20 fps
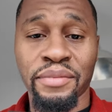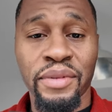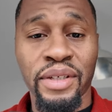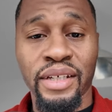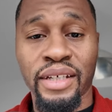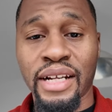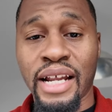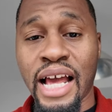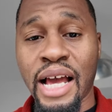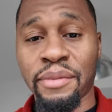
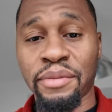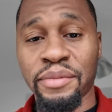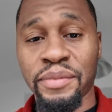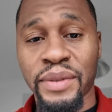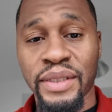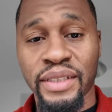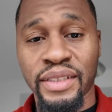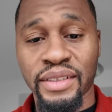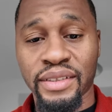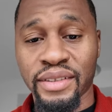make it
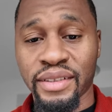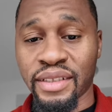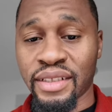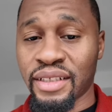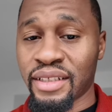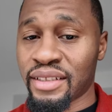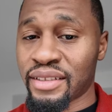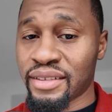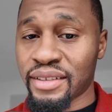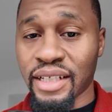happen, man.
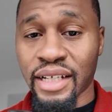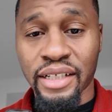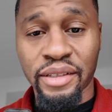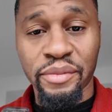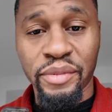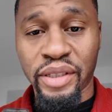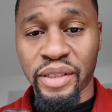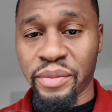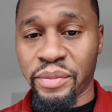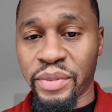Time
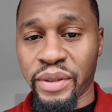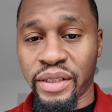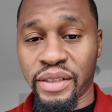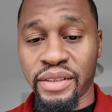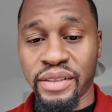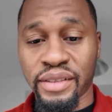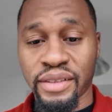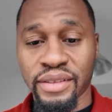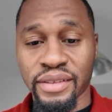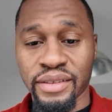to make them pay.